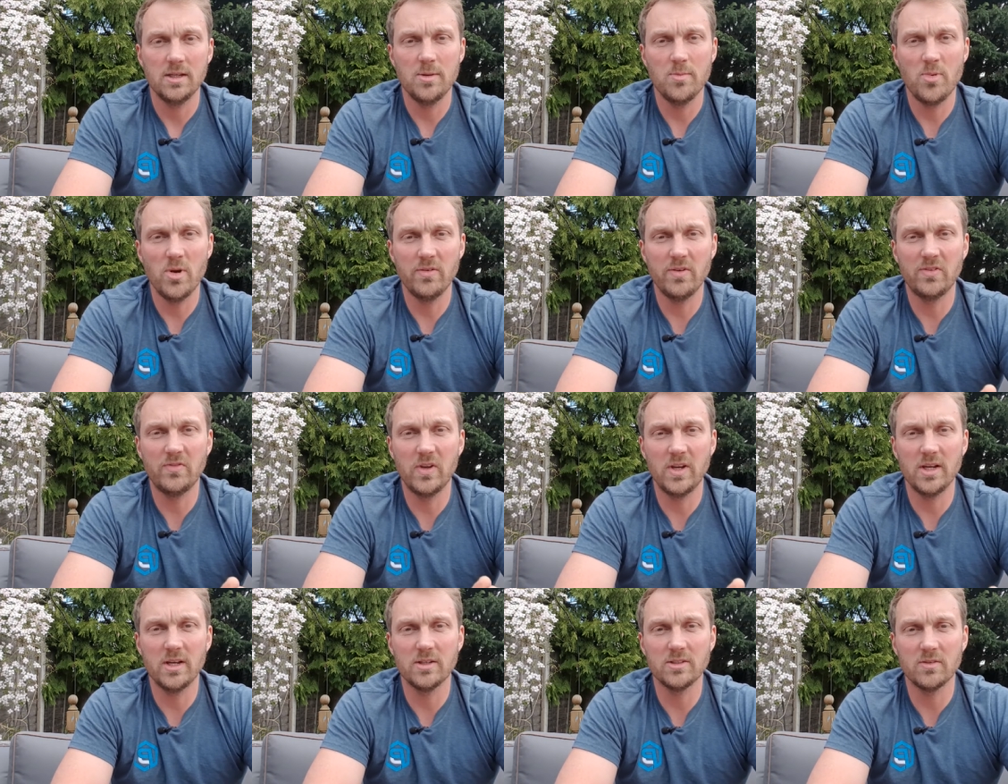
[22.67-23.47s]
In previous
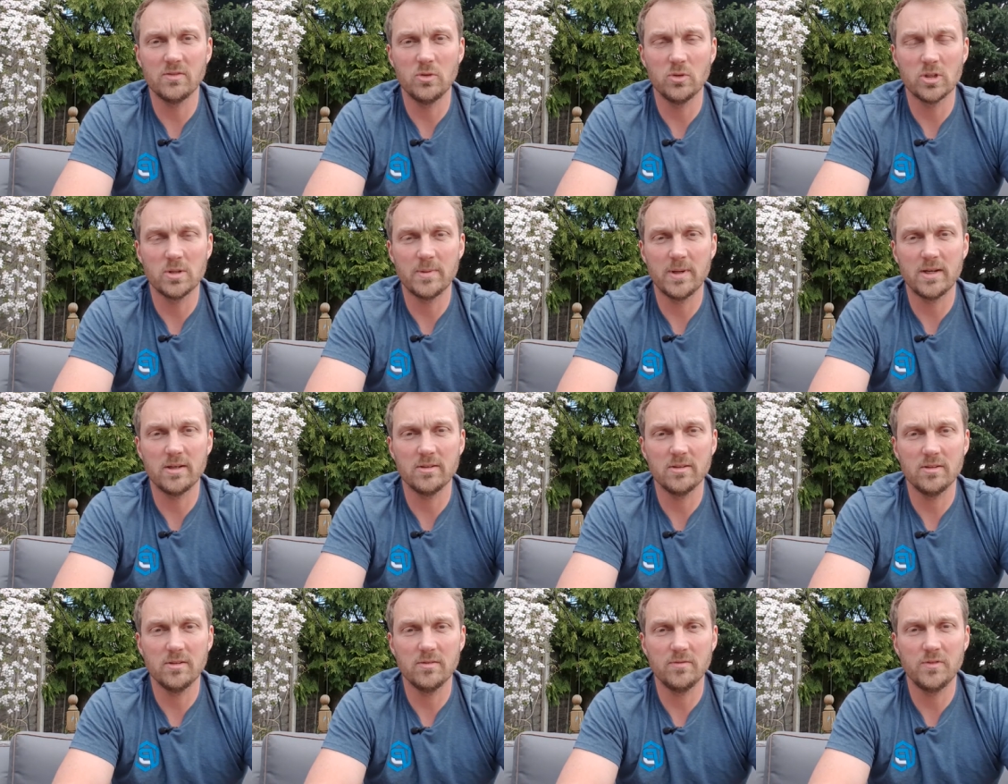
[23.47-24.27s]
videos, I've talked
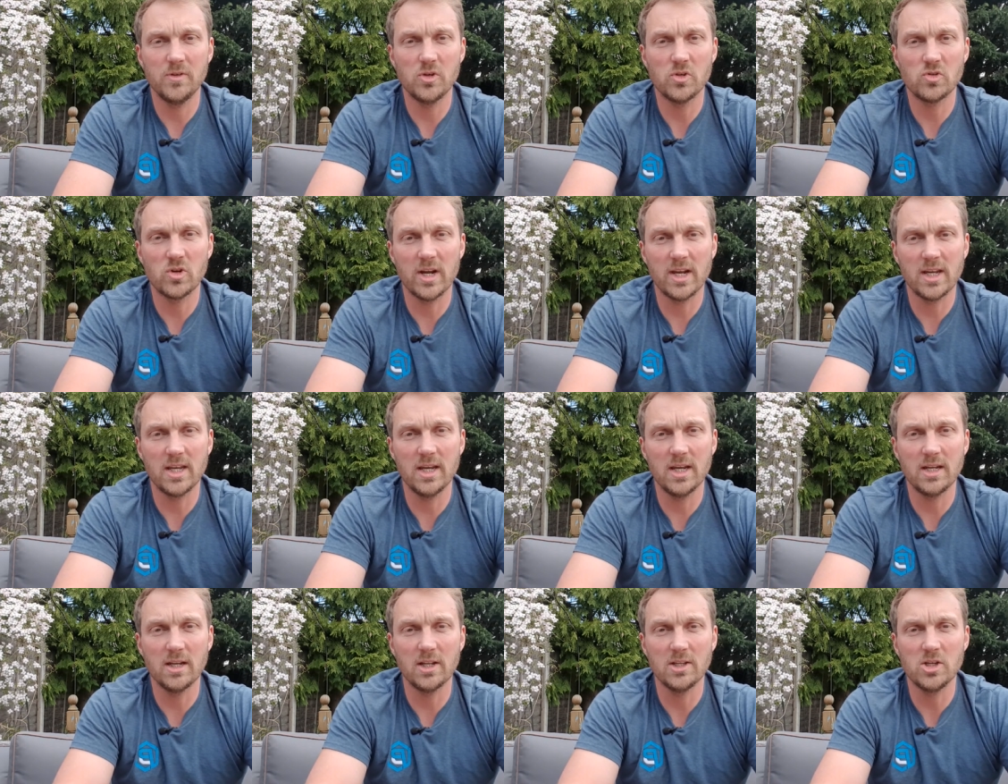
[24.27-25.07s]
about food
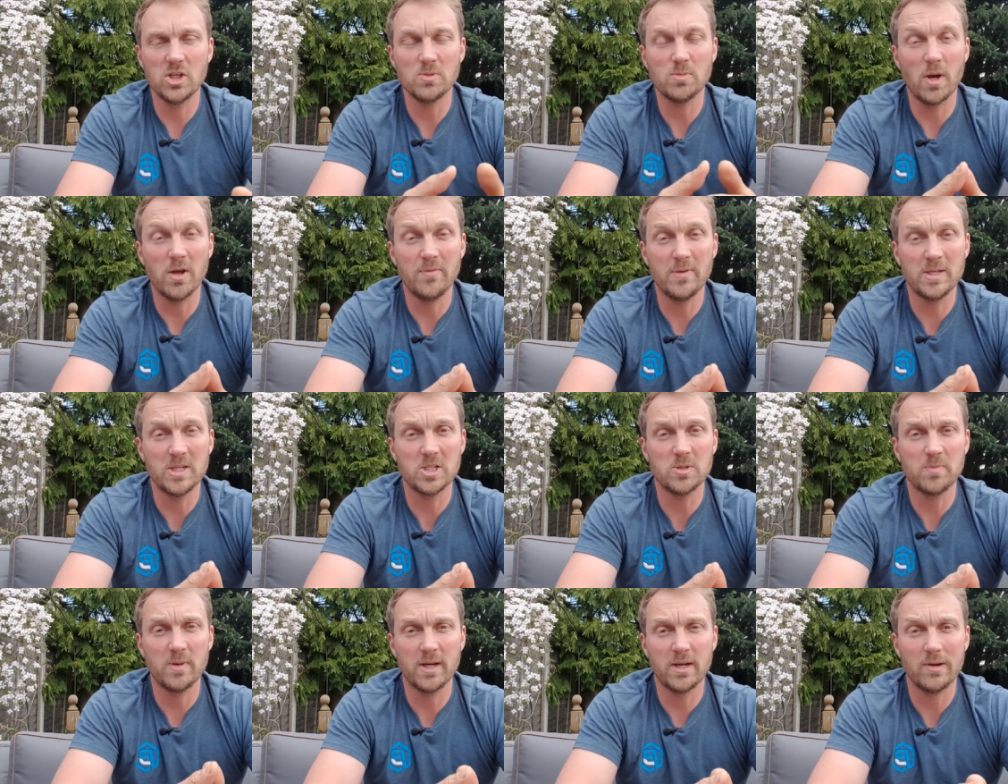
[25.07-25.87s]
tracking and I use my
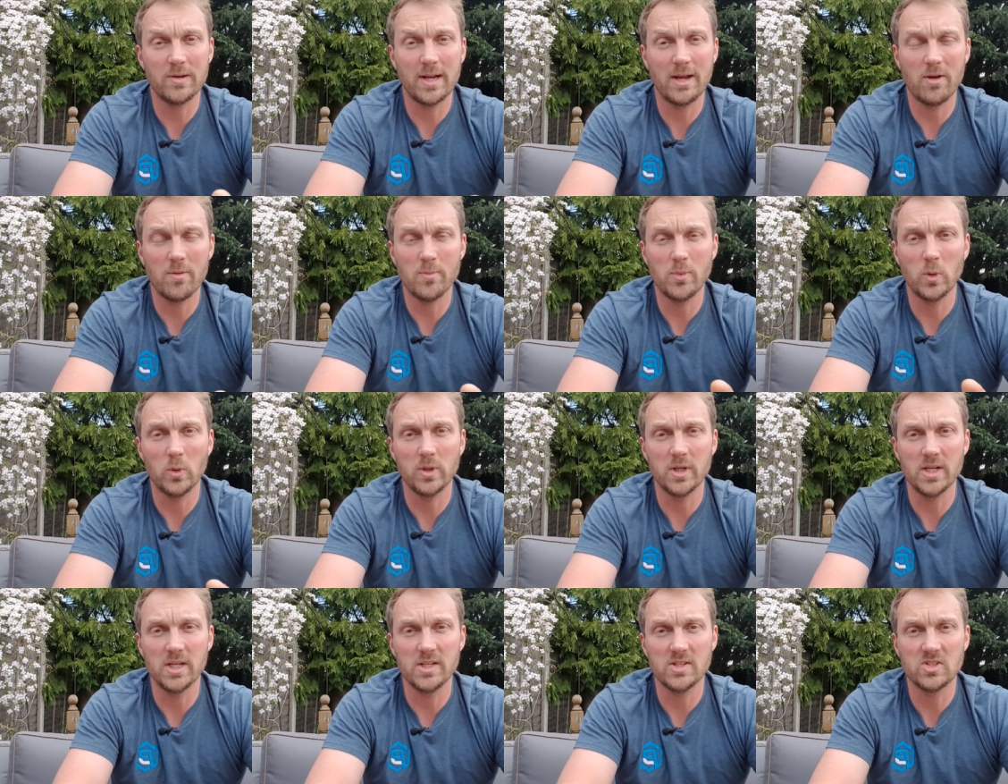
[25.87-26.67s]
fitness pal and how
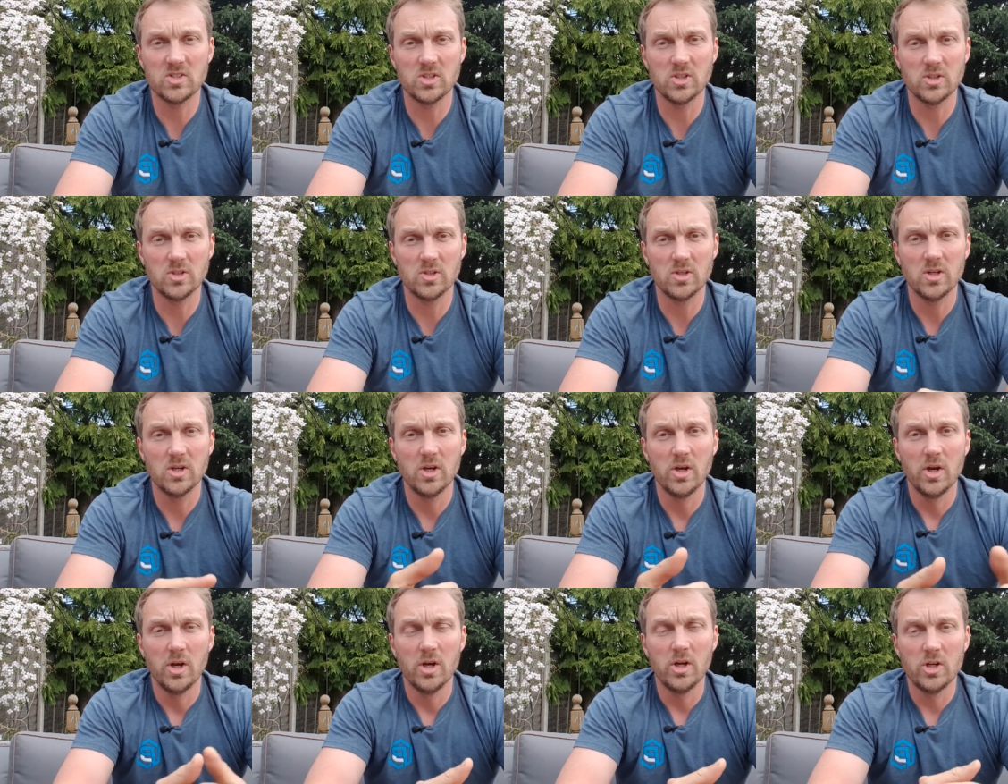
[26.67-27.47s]
important it is to
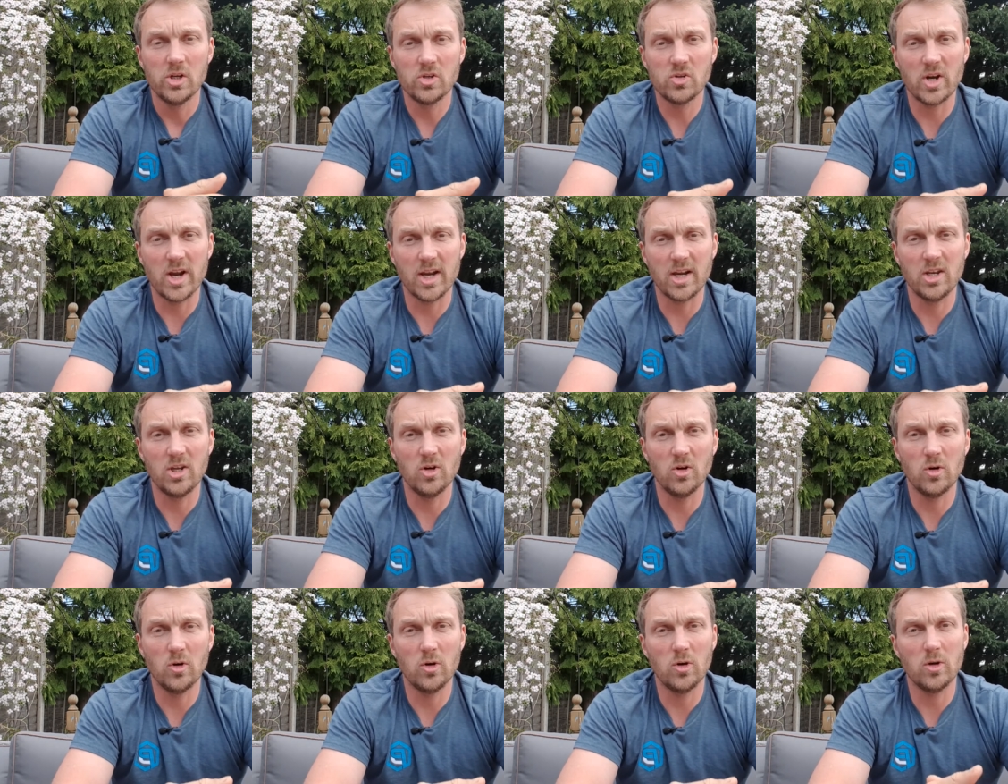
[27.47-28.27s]
track
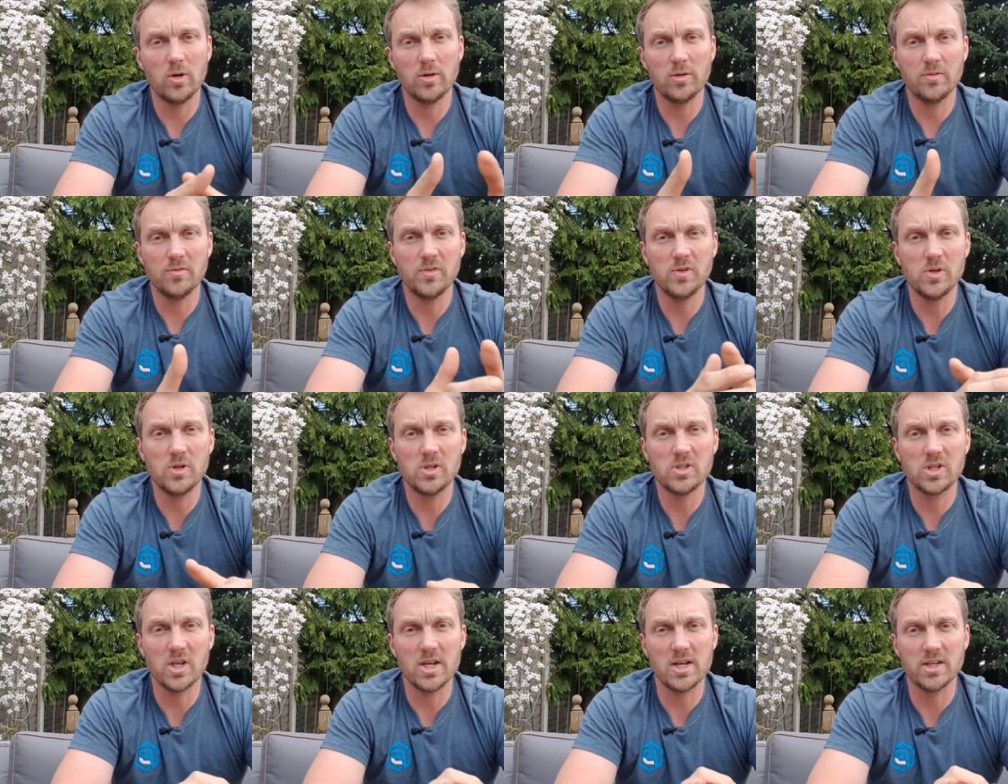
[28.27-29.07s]
your
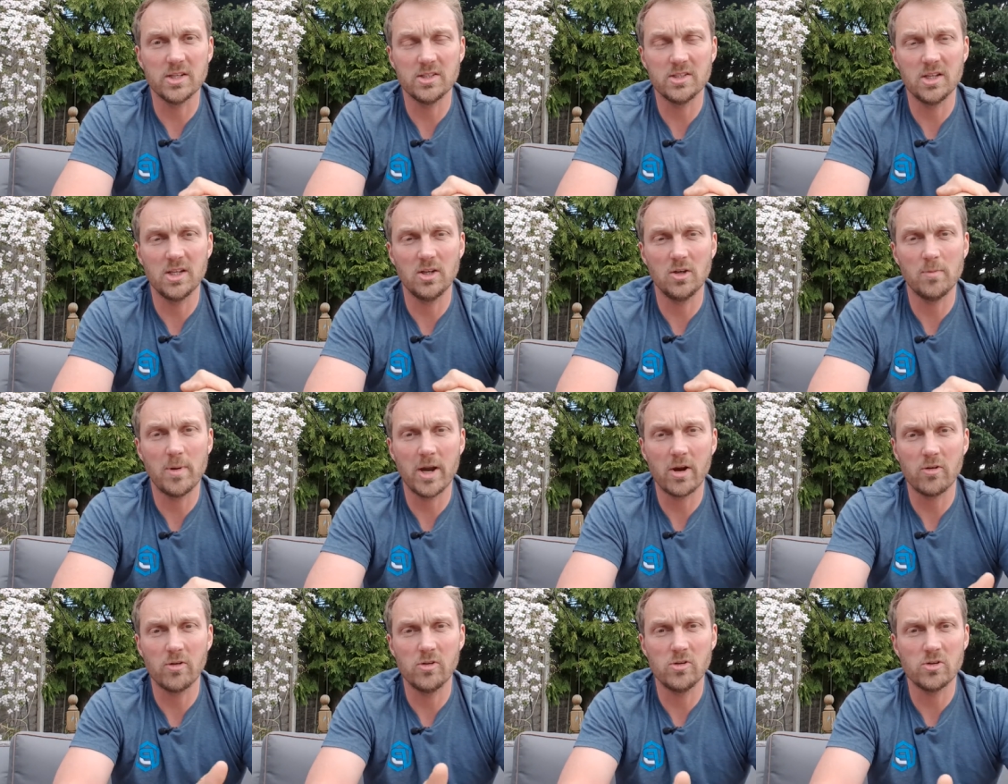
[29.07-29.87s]
food so you can see your
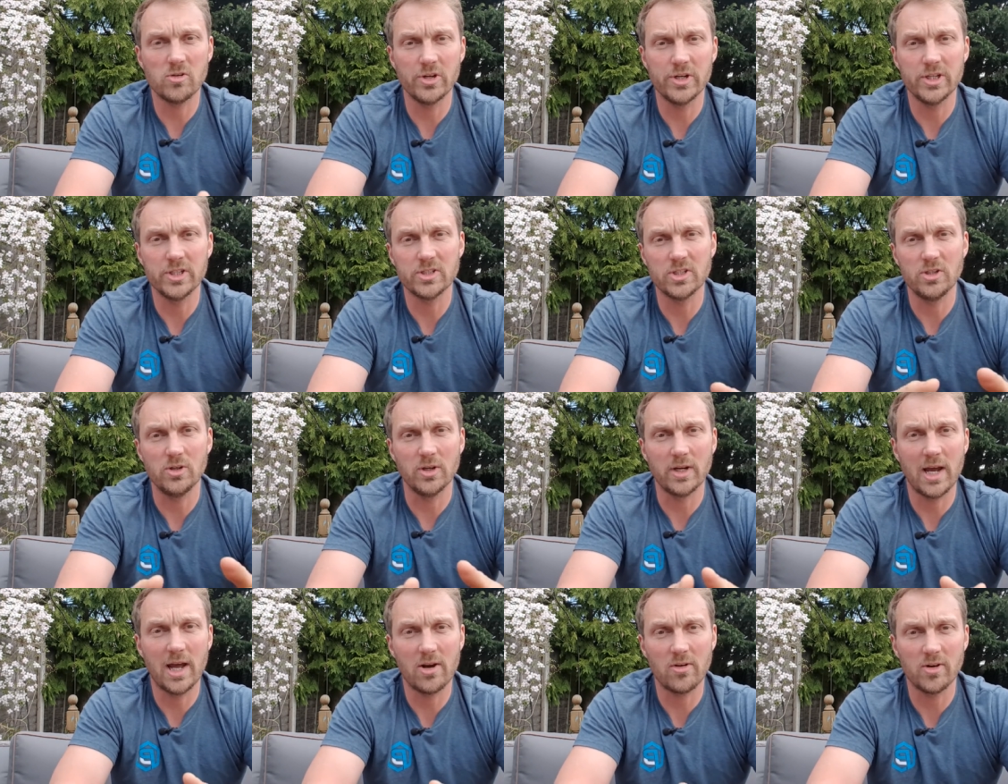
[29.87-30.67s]
macronutrients and
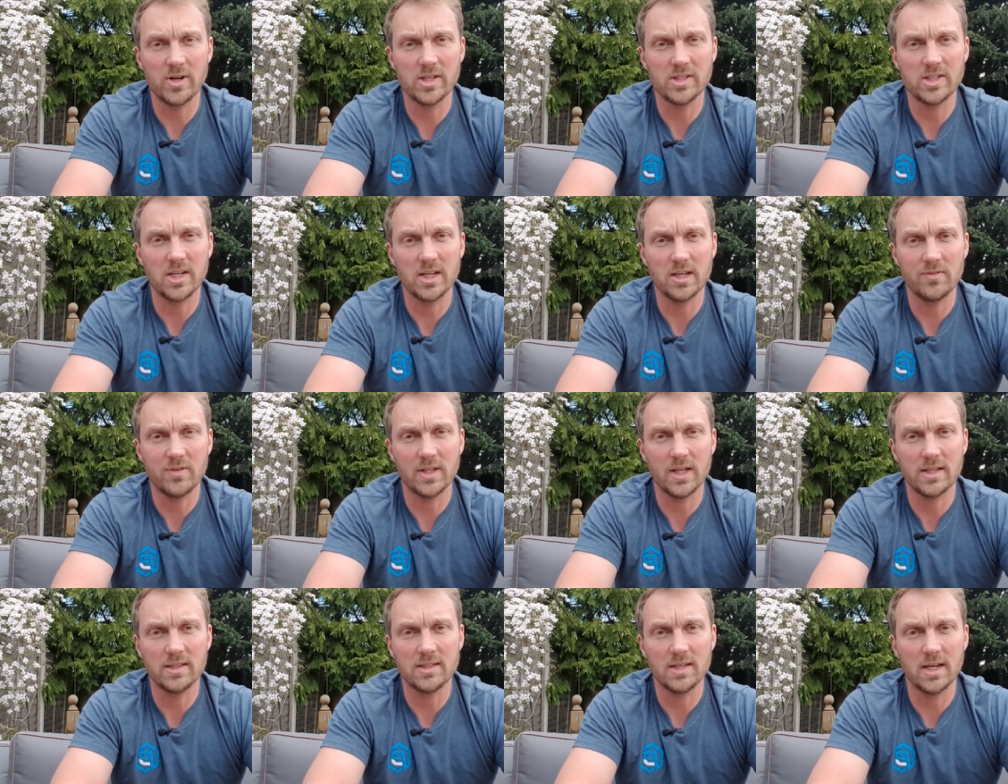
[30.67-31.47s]
your calorie intake for
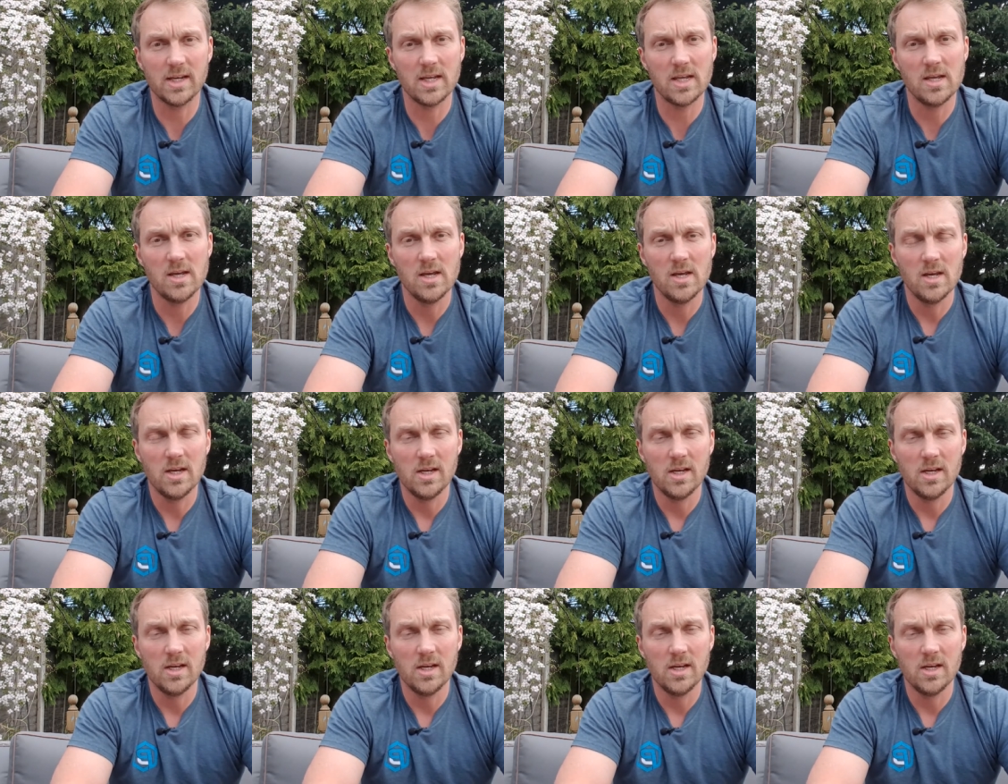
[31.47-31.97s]
that day.